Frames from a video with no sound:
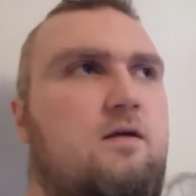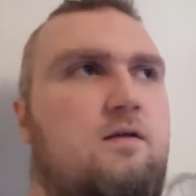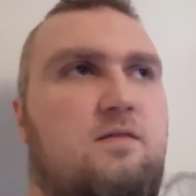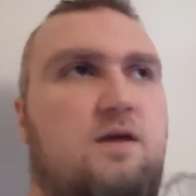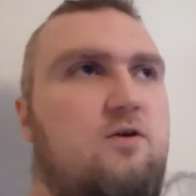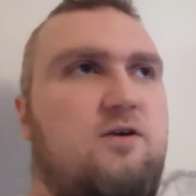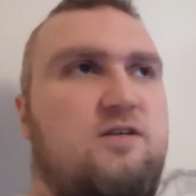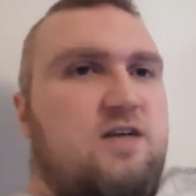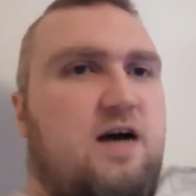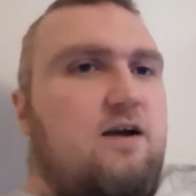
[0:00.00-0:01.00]
their
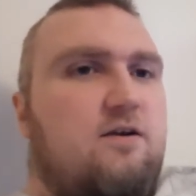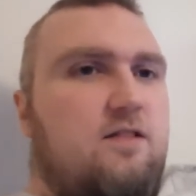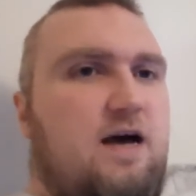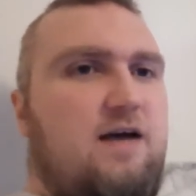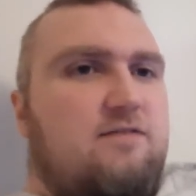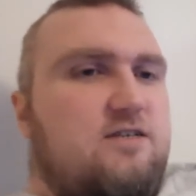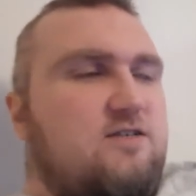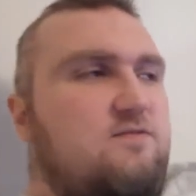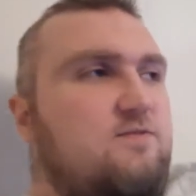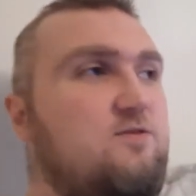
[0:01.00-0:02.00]
entire lives. It
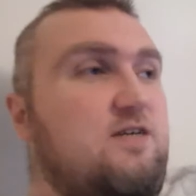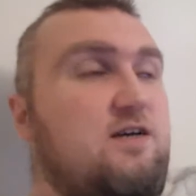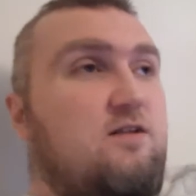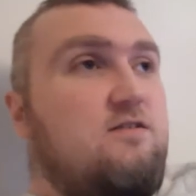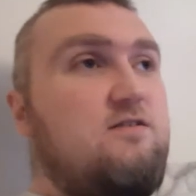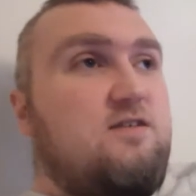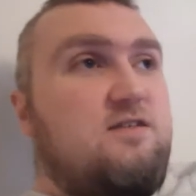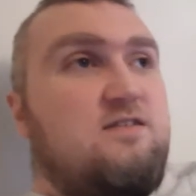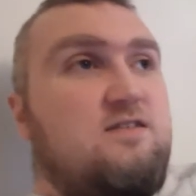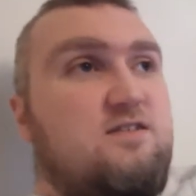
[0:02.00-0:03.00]
just feels like all of a
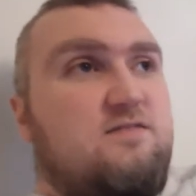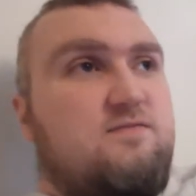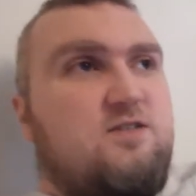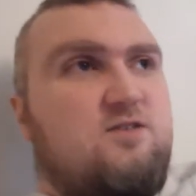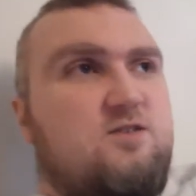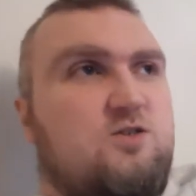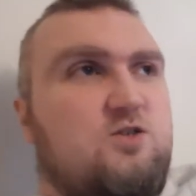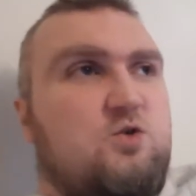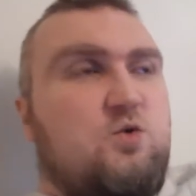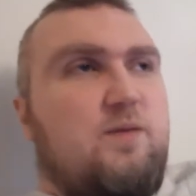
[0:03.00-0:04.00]
sudden this stuff just starts
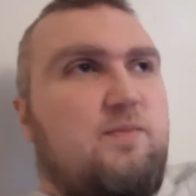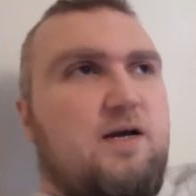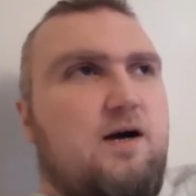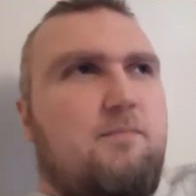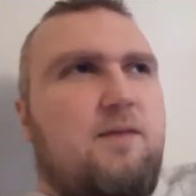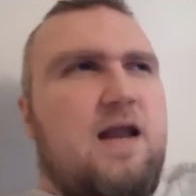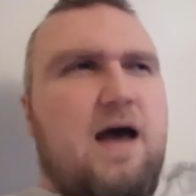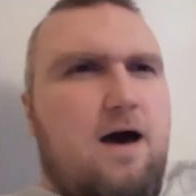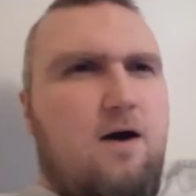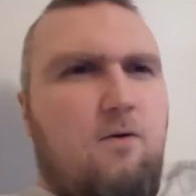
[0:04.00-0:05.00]
creeping up
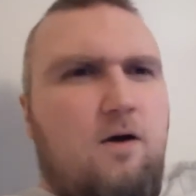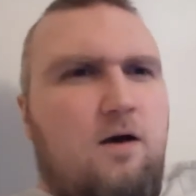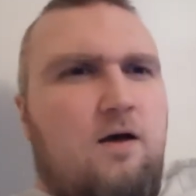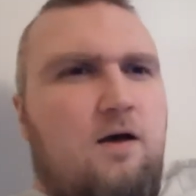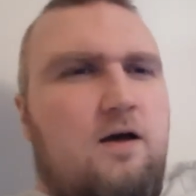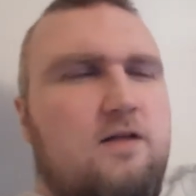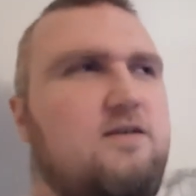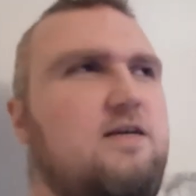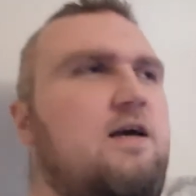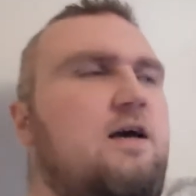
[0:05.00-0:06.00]
now. It's
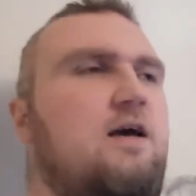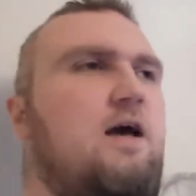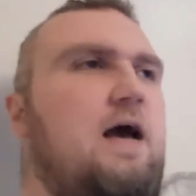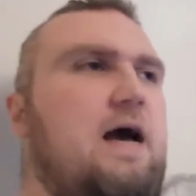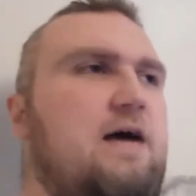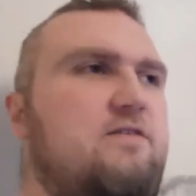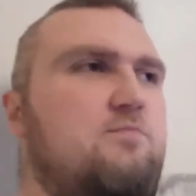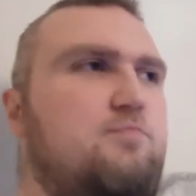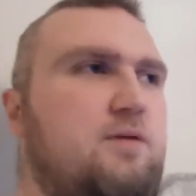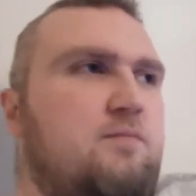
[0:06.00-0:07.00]
like
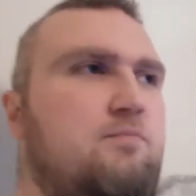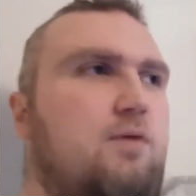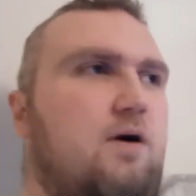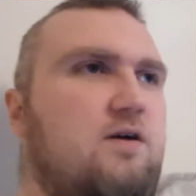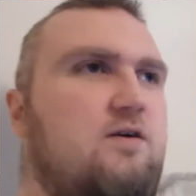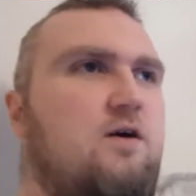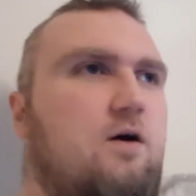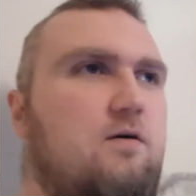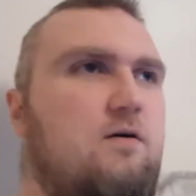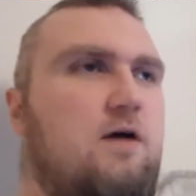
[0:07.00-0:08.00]
hasn't been Buck
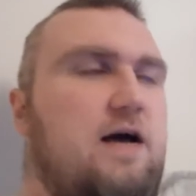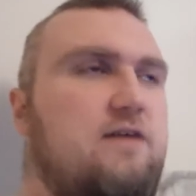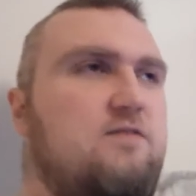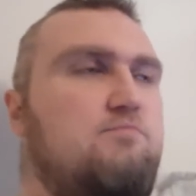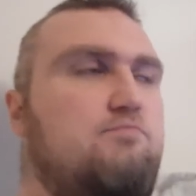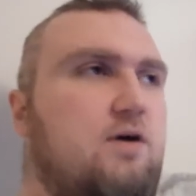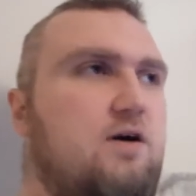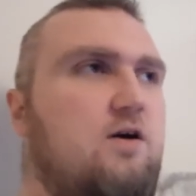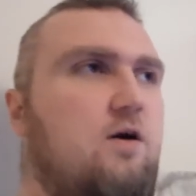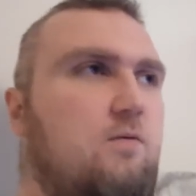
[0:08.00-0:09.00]
hasn't
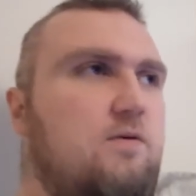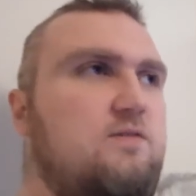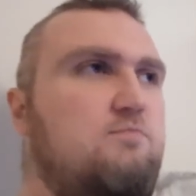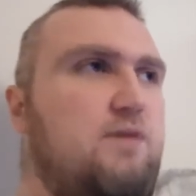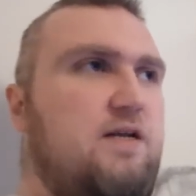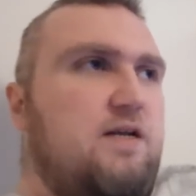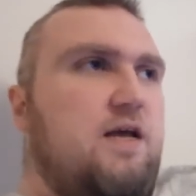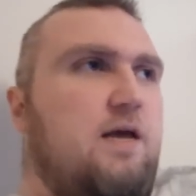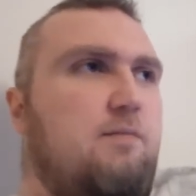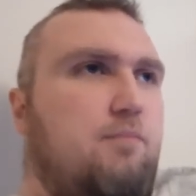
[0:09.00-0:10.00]
Buck always been
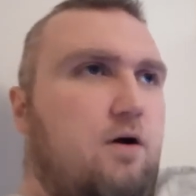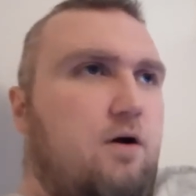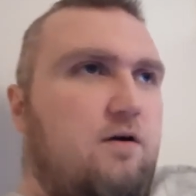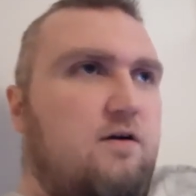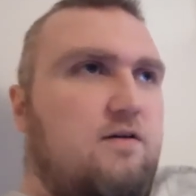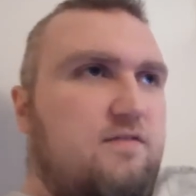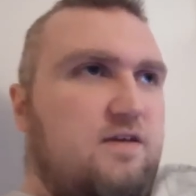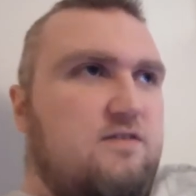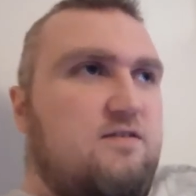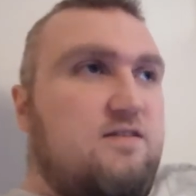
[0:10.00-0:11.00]
a part of
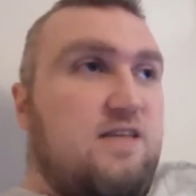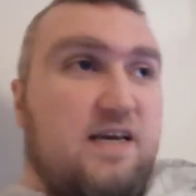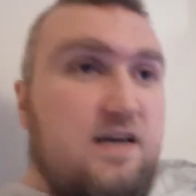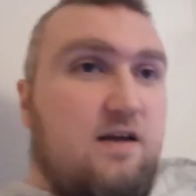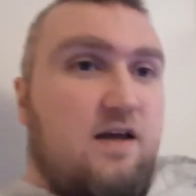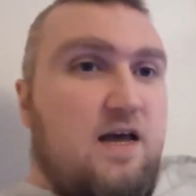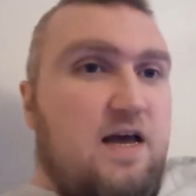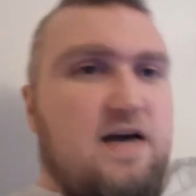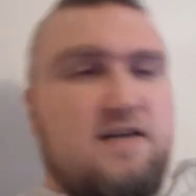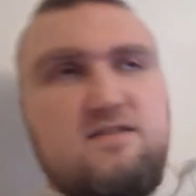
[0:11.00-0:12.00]
this thing?
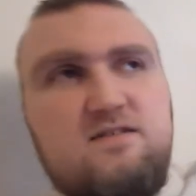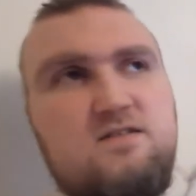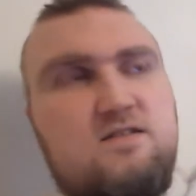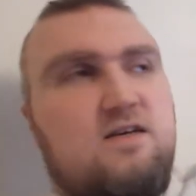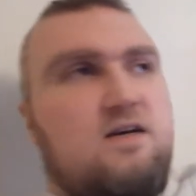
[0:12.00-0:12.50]
Hasn't